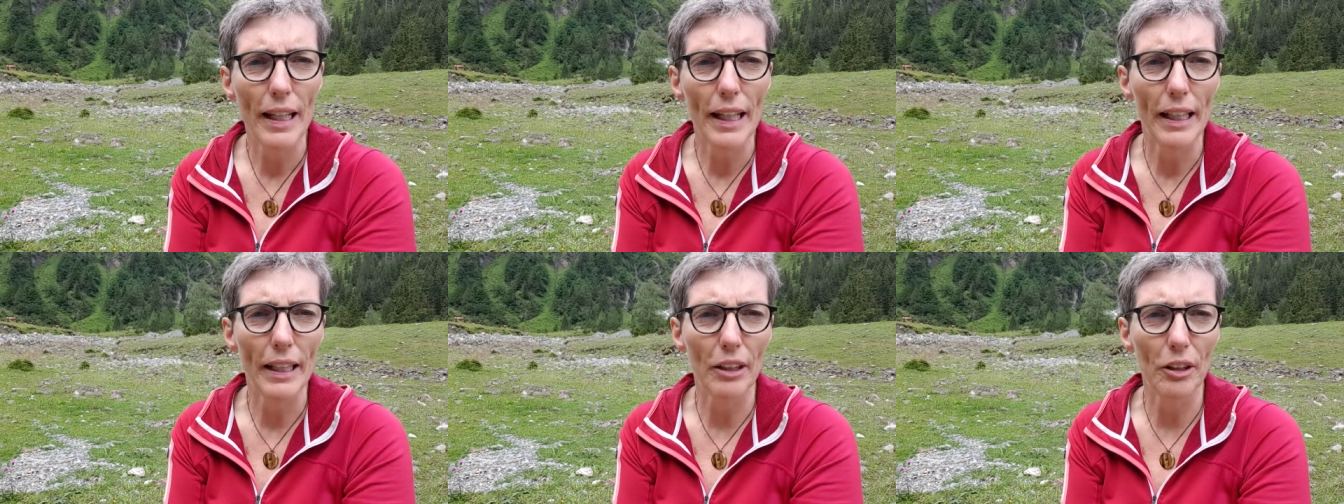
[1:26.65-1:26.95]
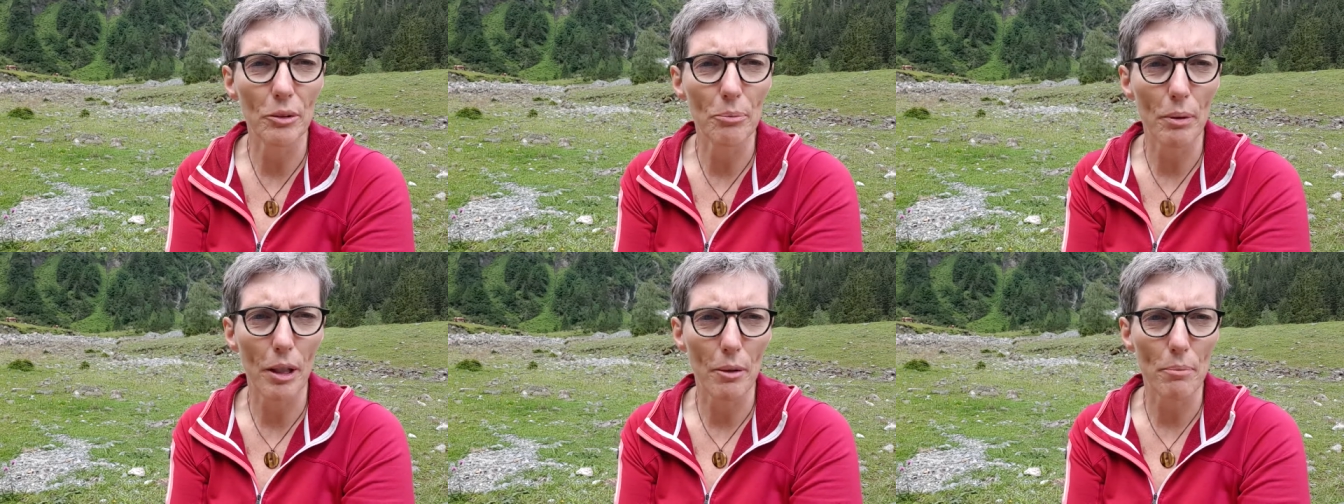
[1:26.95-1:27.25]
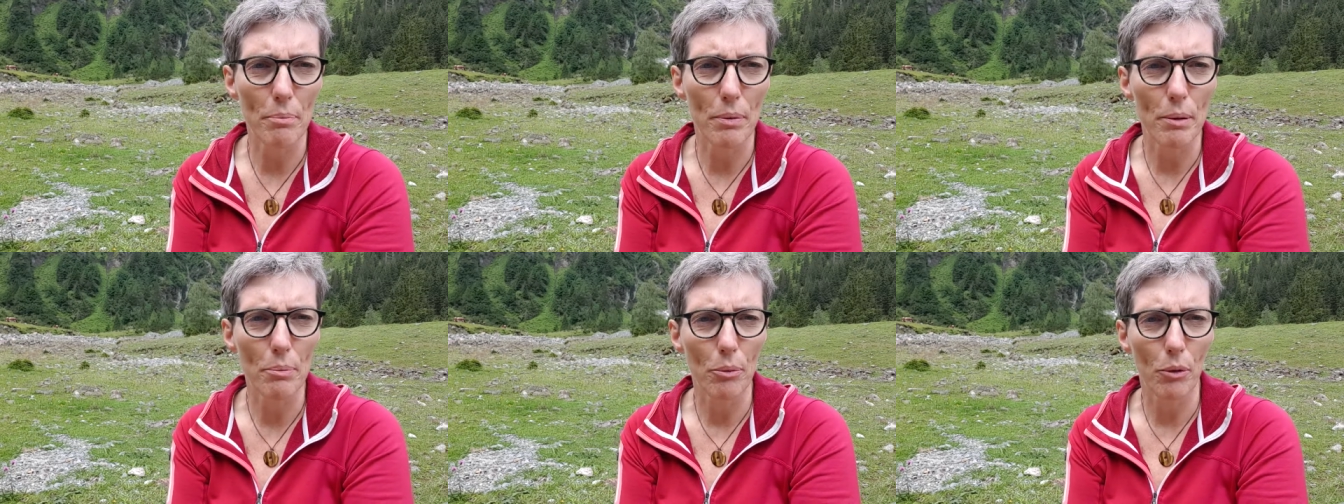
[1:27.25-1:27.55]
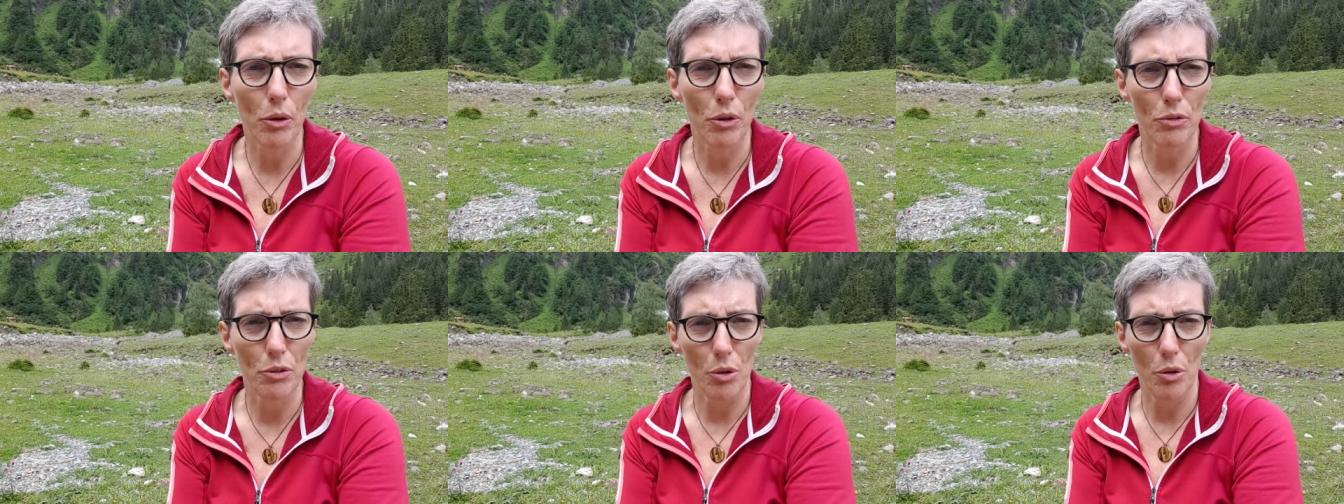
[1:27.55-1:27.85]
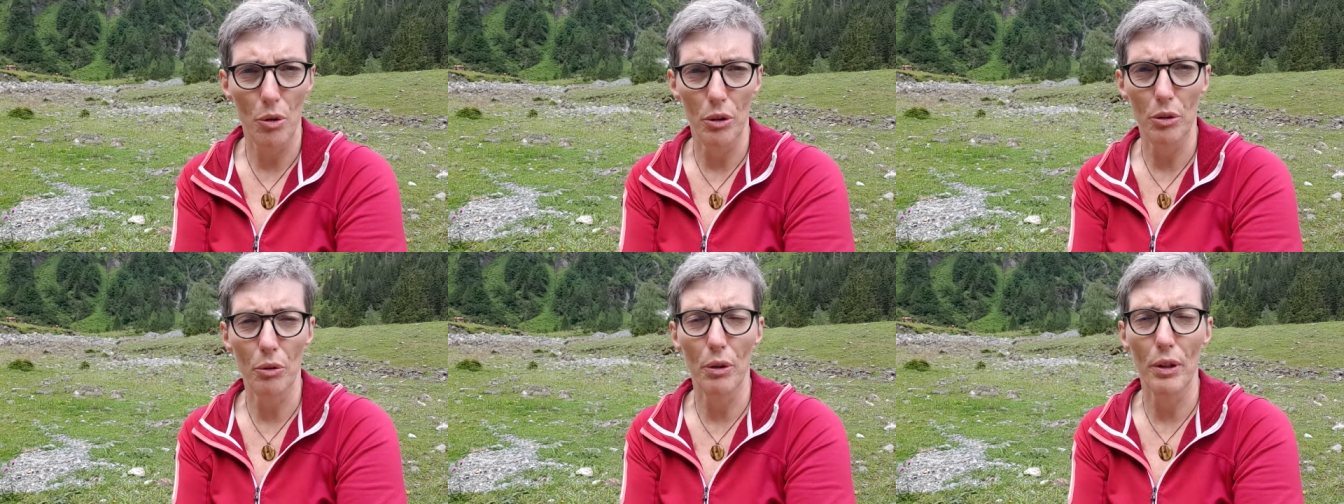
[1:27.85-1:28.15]
held by people
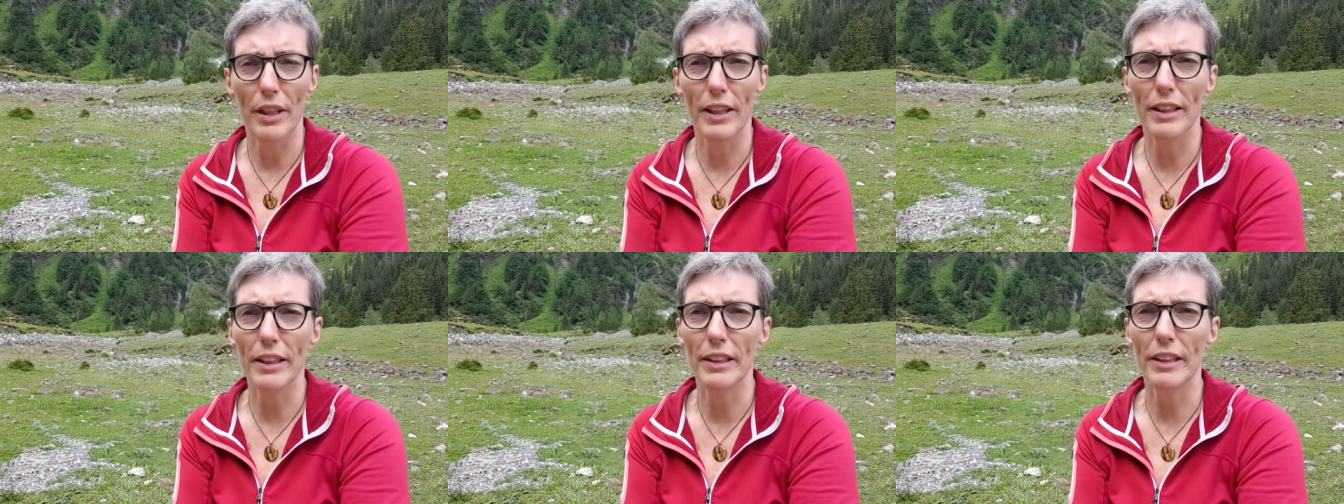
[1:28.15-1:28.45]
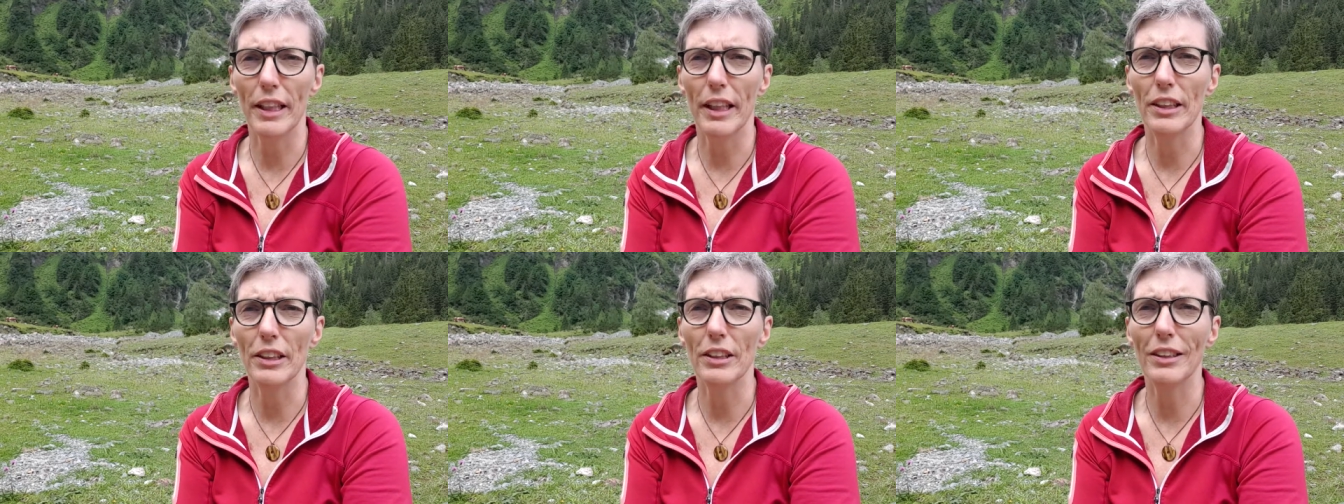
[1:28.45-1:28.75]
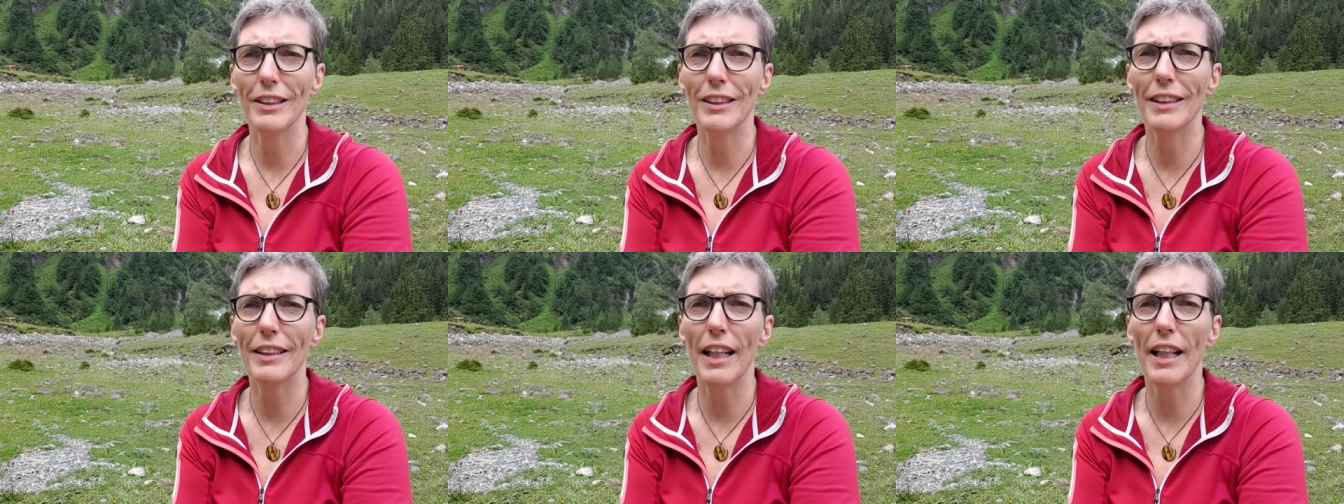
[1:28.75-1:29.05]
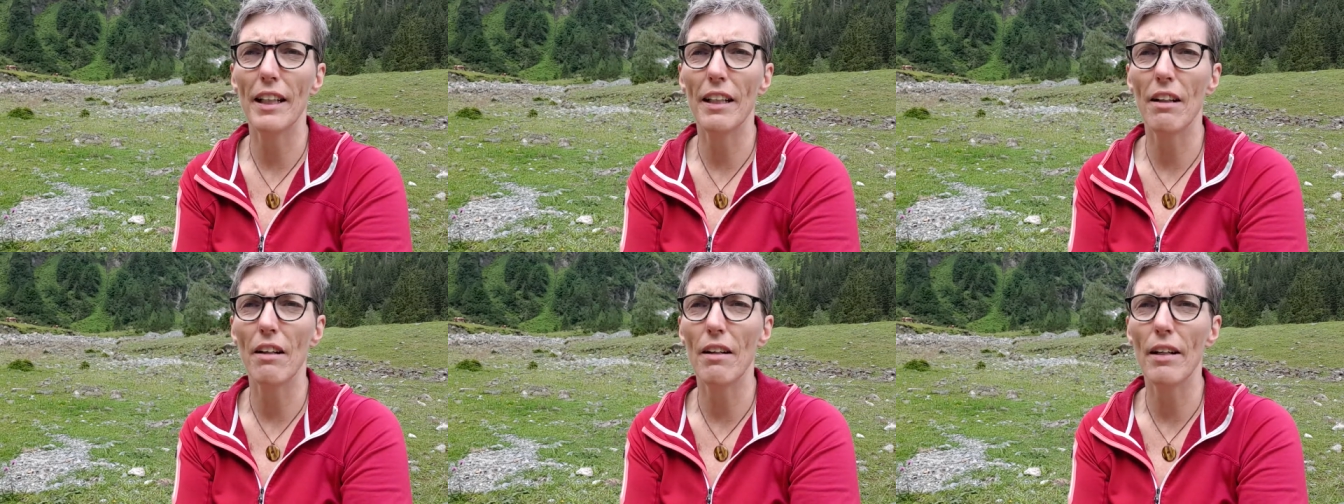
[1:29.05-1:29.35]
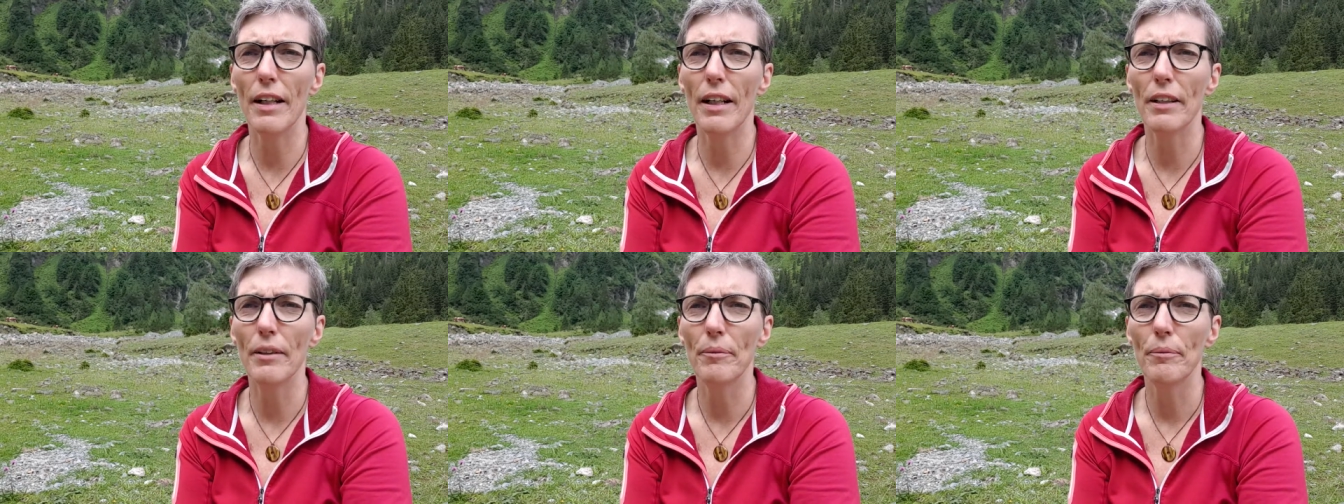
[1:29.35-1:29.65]
or organizations that
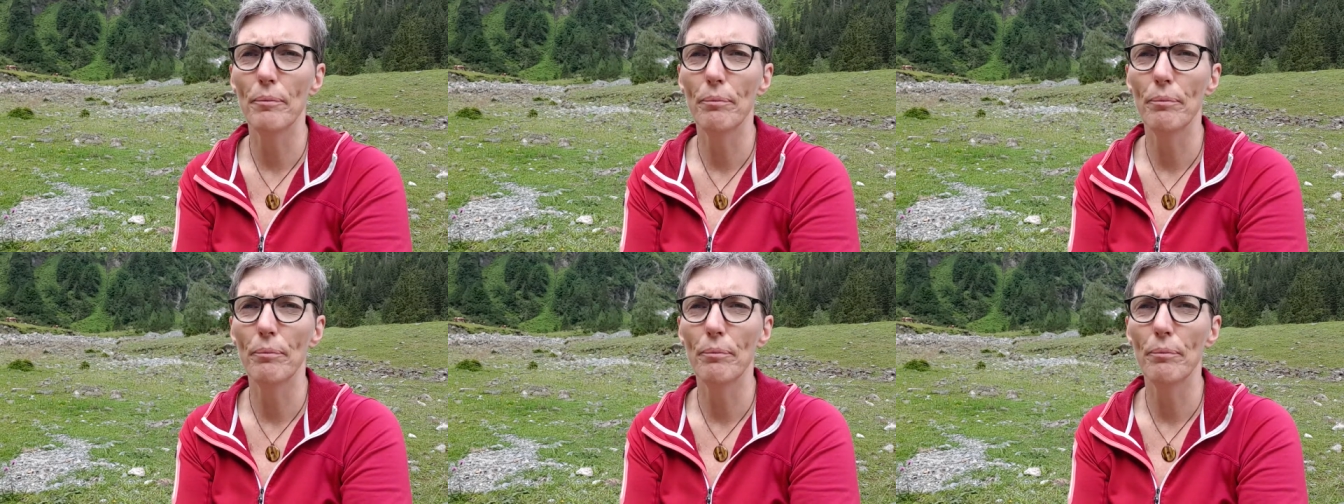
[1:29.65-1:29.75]
are